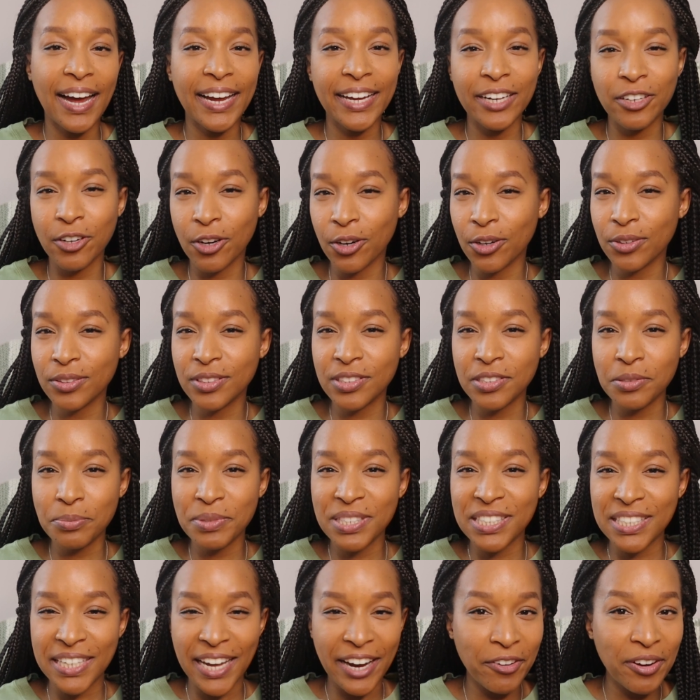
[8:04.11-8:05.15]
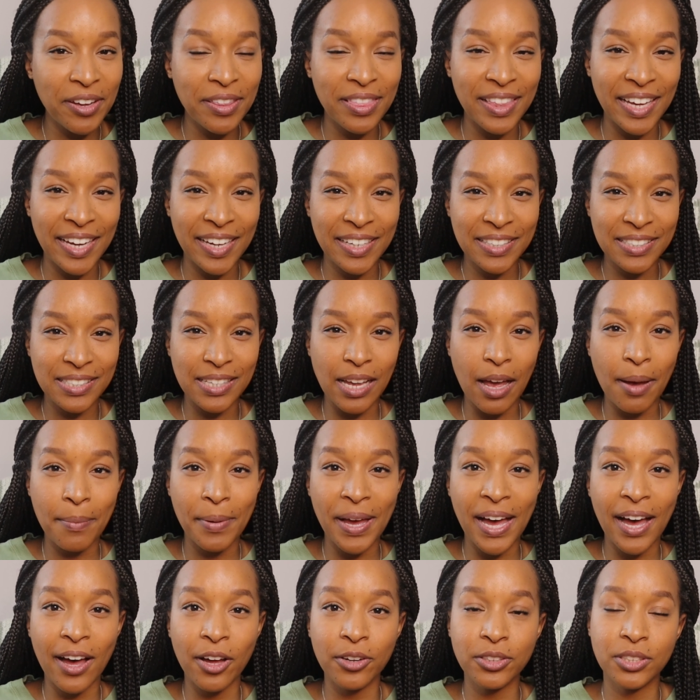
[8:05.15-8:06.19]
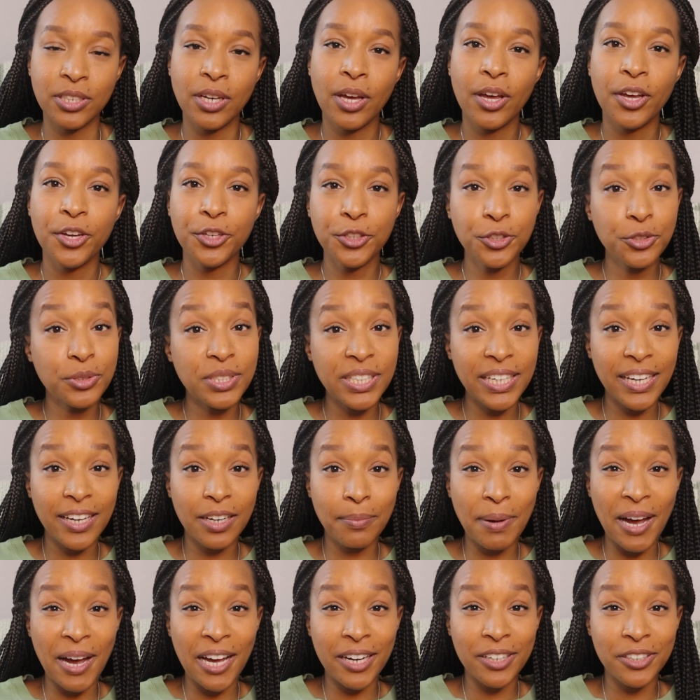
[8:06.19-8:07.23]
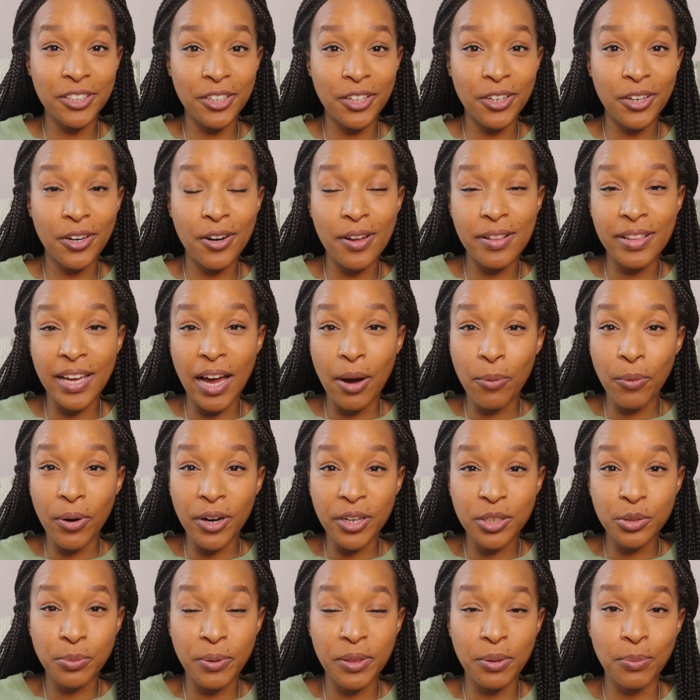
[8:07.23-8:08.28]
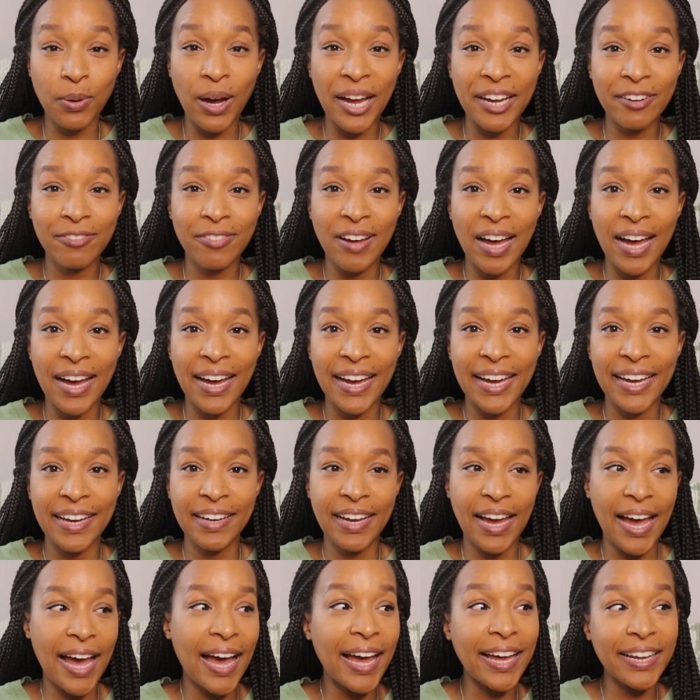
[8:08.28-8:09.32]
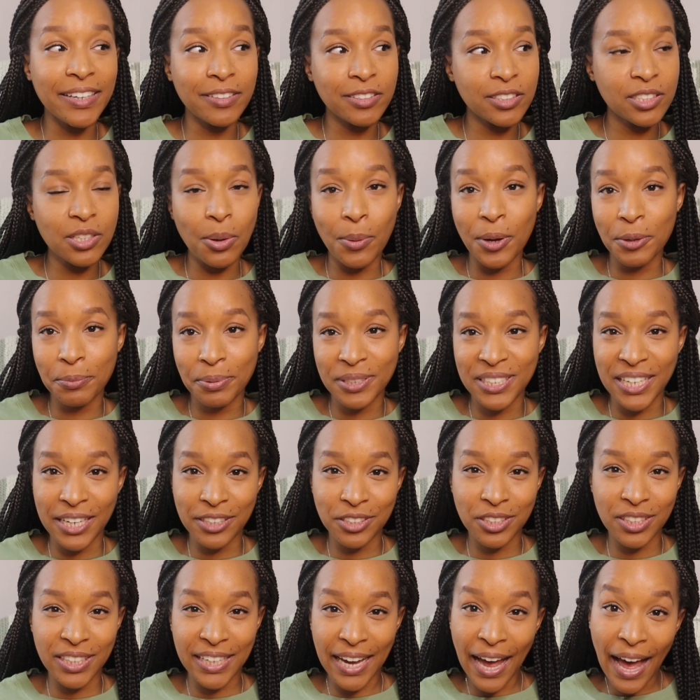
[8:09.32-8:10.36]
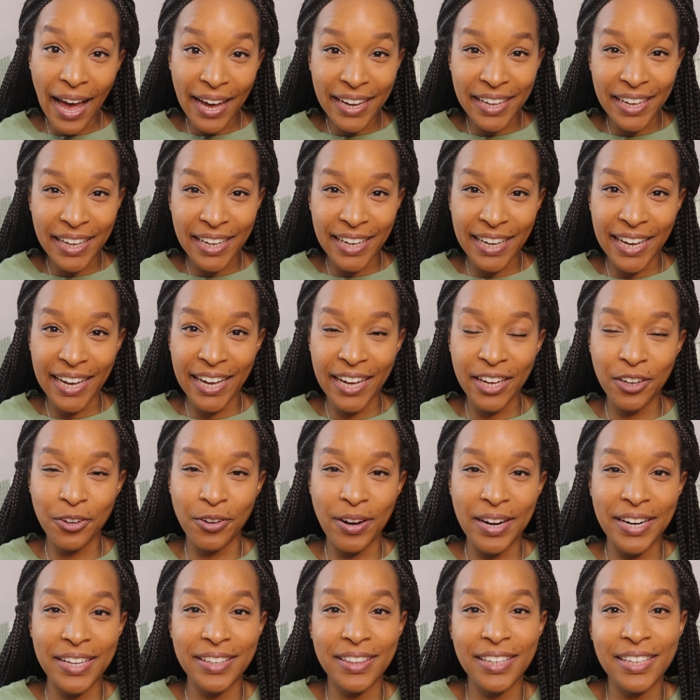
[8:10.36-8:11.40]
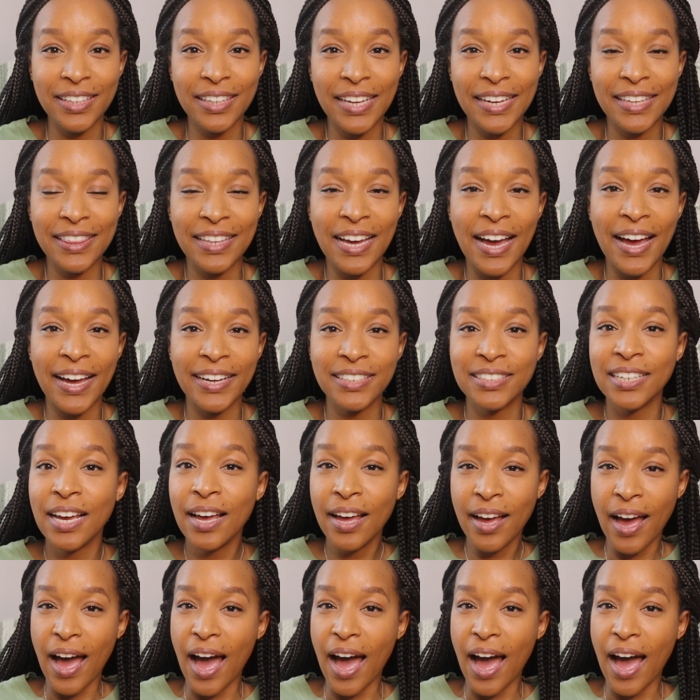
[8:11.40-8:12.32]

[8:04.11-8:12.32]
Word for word: I had heard some scary things about using a monitor that worked with Wi-Fi and someone potentially hacking it or anything like that.